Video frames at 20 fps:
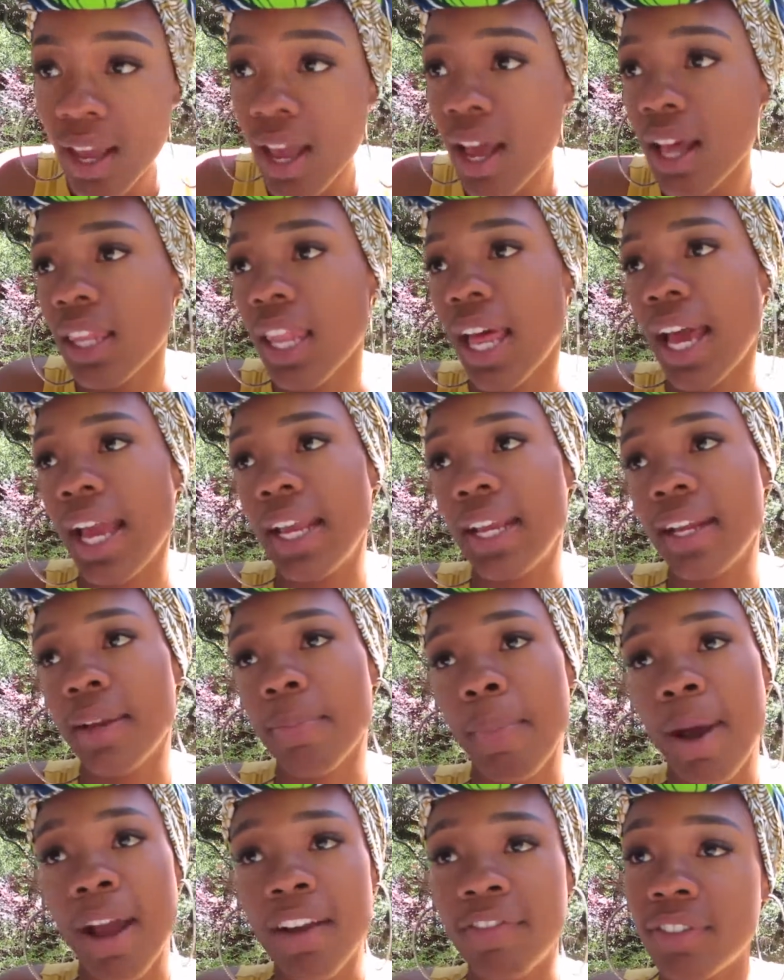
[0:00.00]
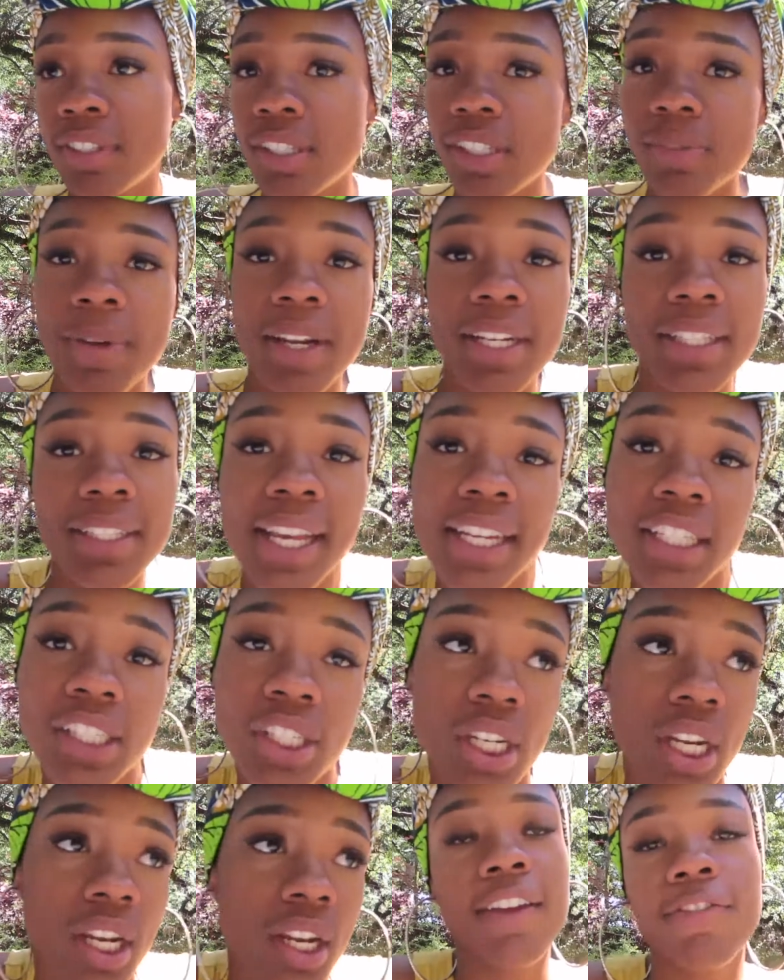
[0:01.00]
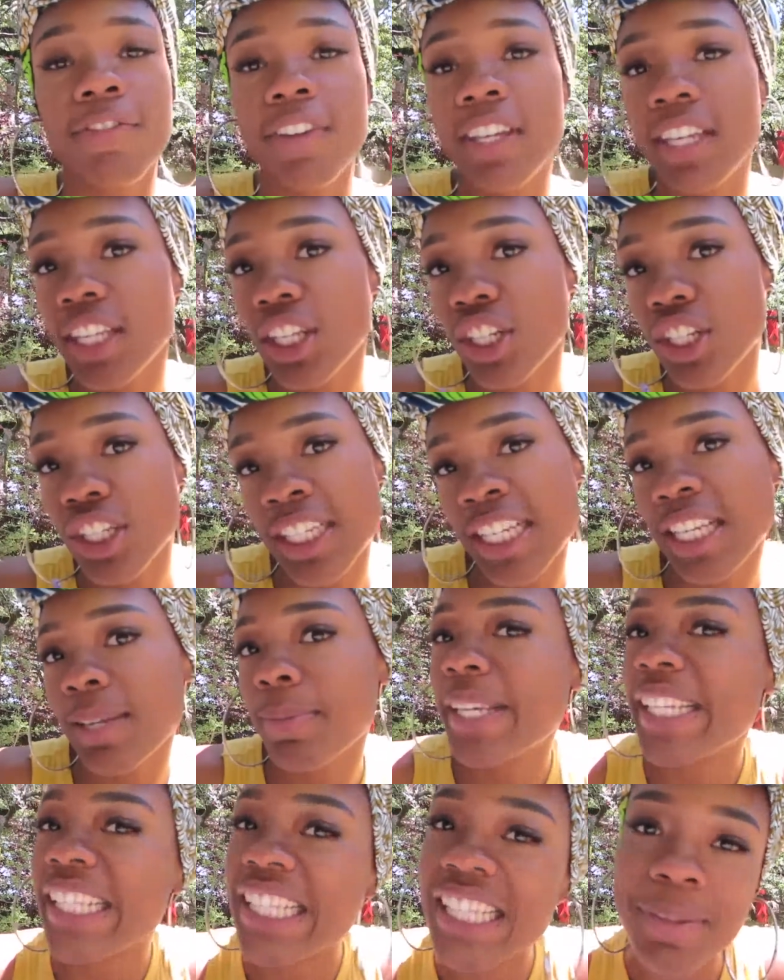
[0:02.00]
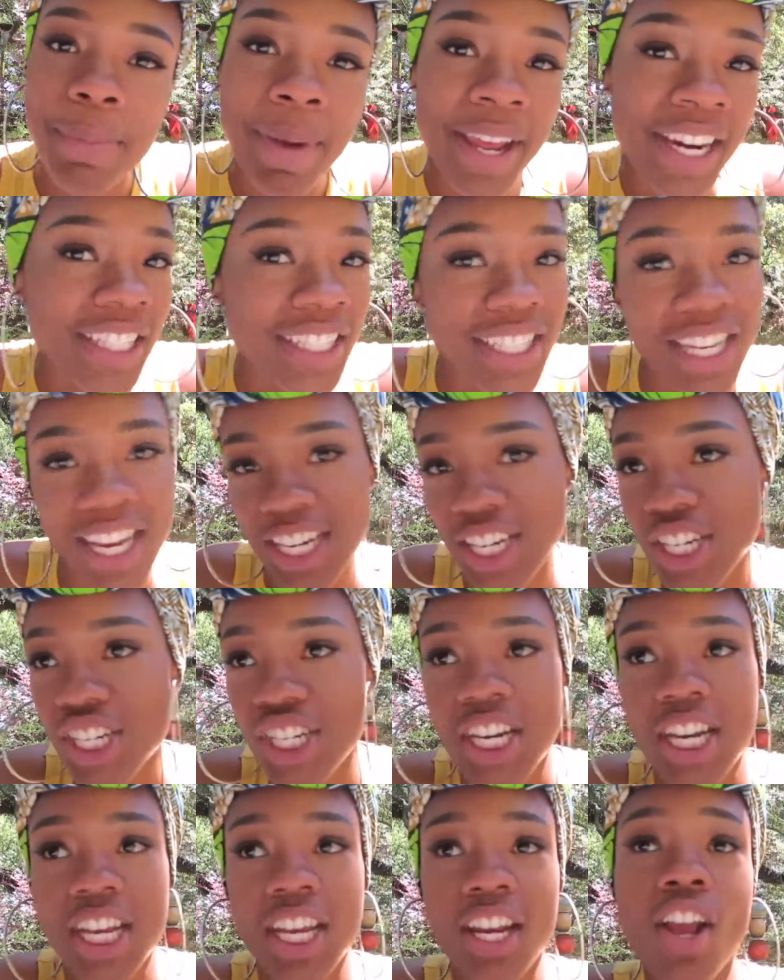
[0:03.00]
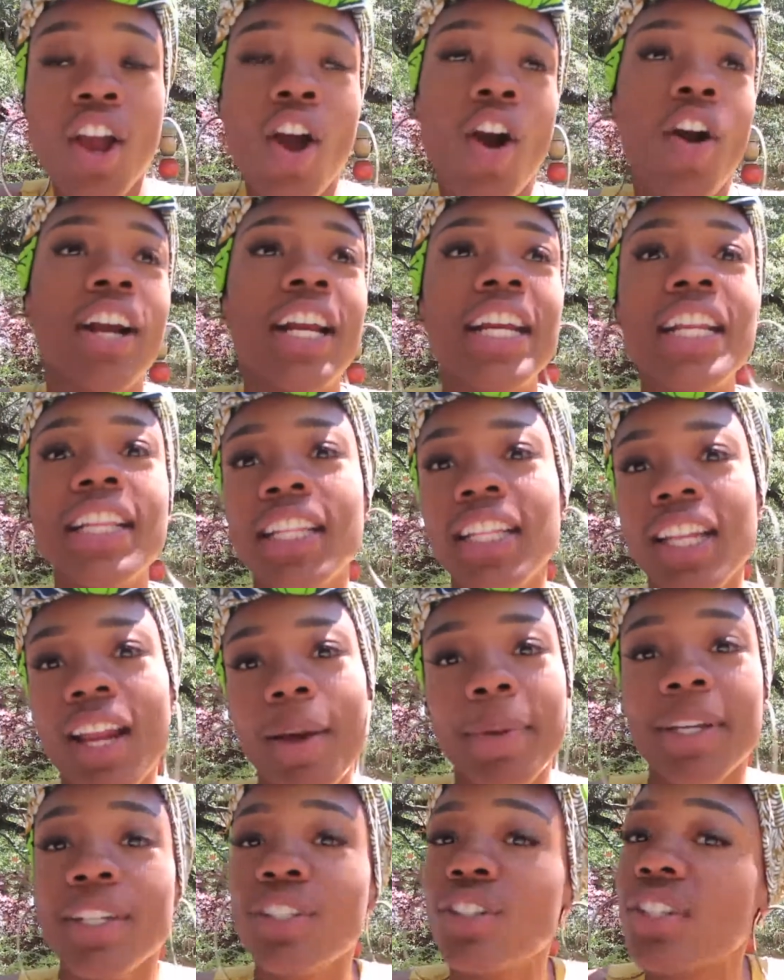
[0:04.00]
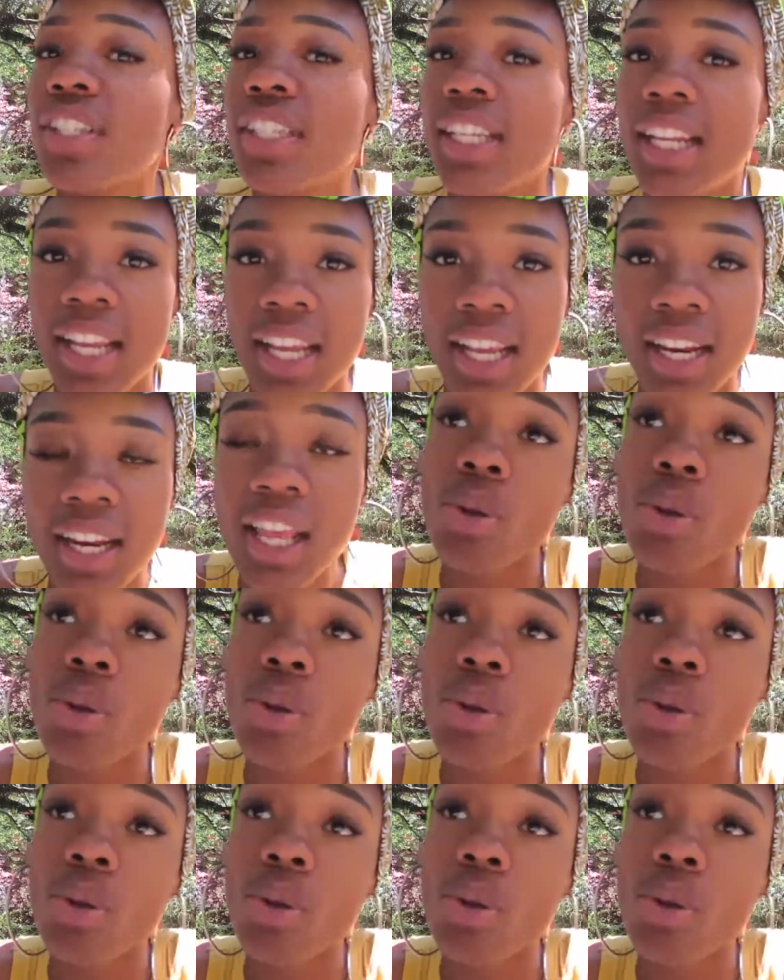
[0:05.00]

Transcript: like mindfulness meditation, feeding your demons meditation, or anything that I'm interested in.